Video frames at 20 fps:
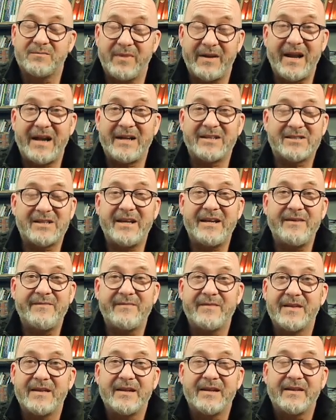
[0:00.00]
But actually,
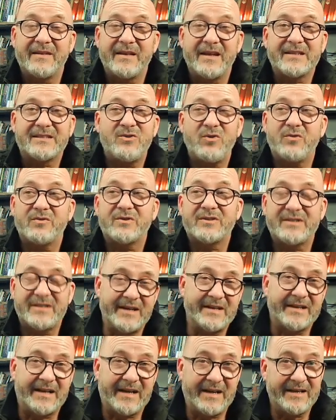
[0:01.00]
that's not
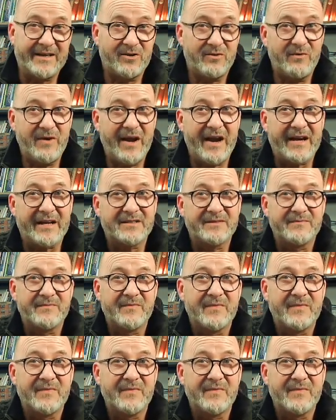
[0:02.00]
technically correct.